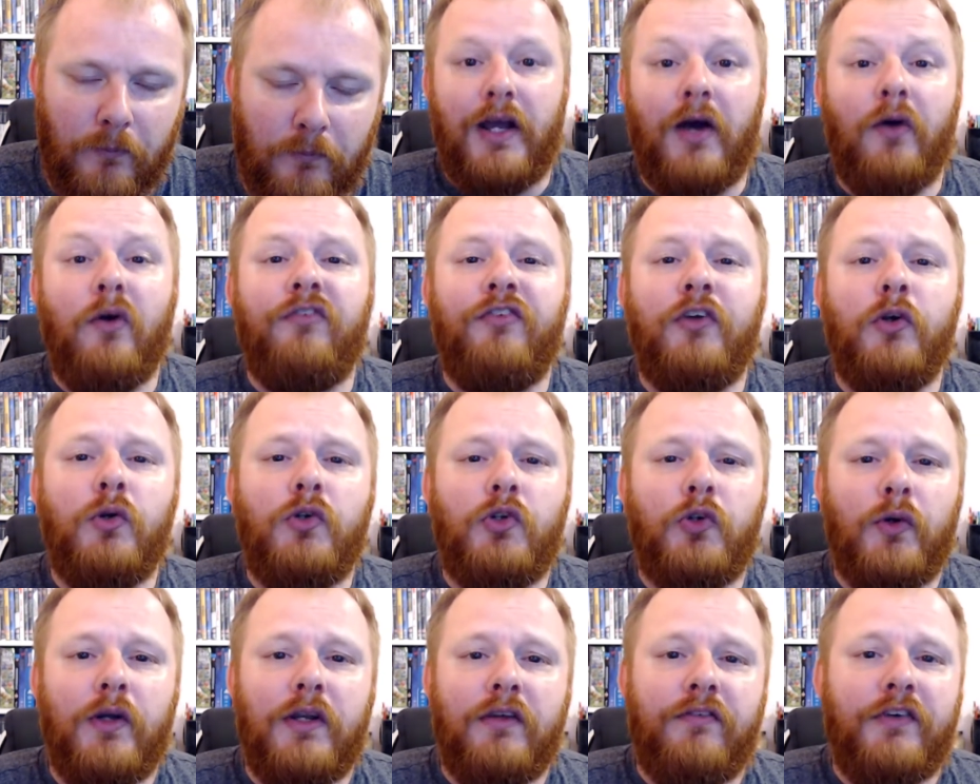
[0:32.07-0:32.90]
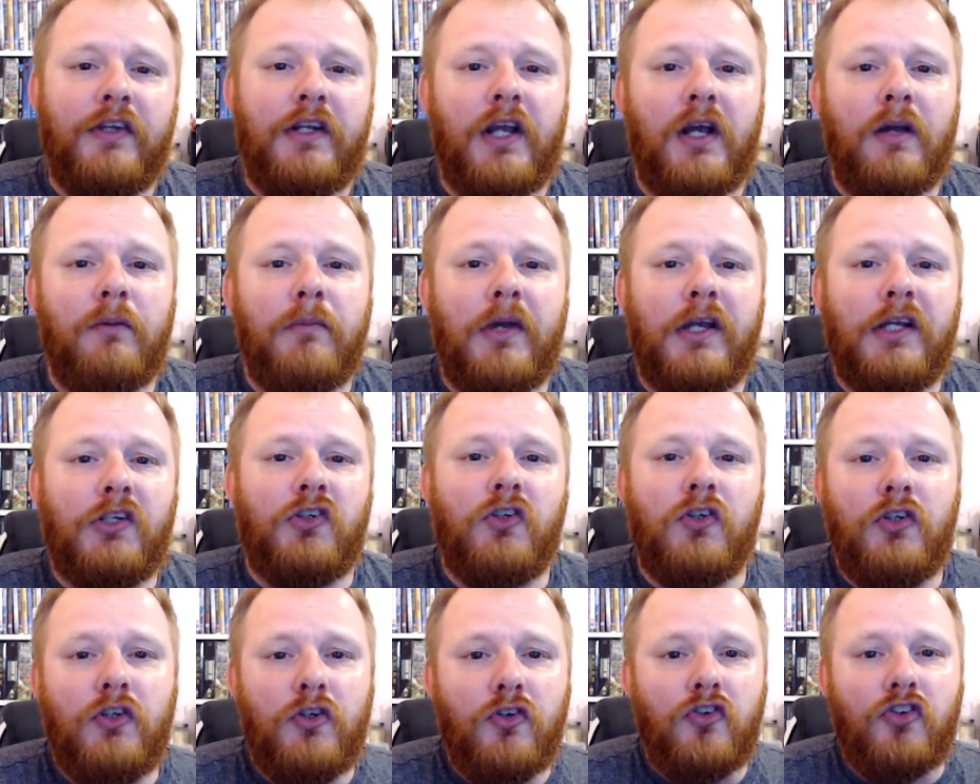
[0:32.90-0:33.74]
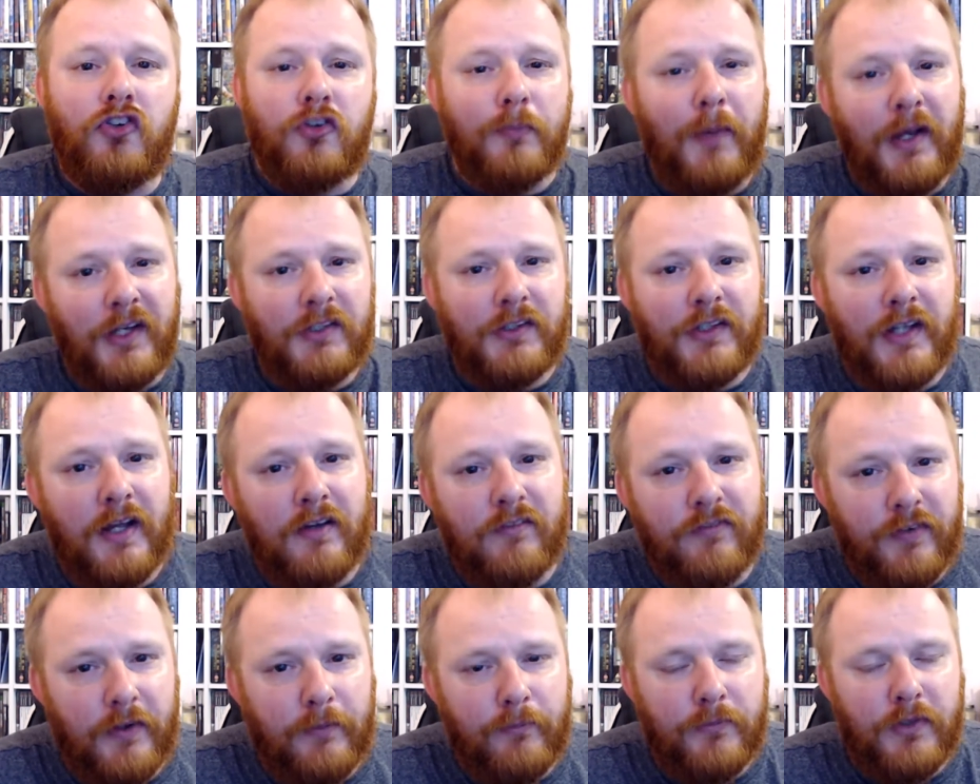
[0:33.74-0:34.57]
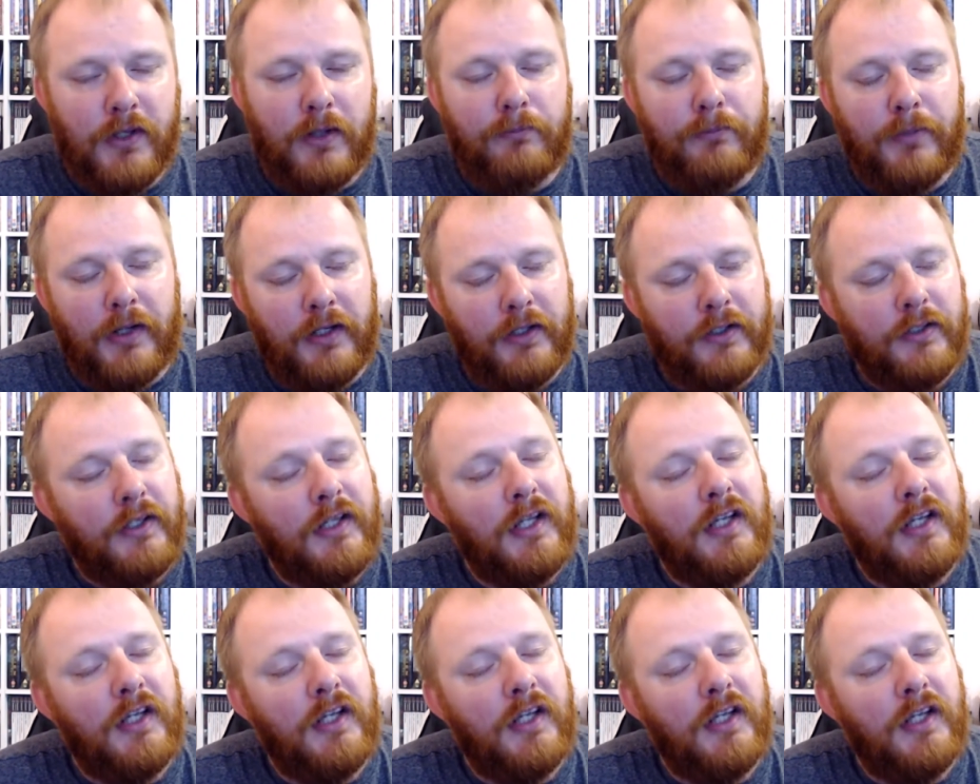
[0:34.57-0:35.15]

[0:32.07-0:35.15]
If you enjoyed the video, make sure you smash that thumbs up button.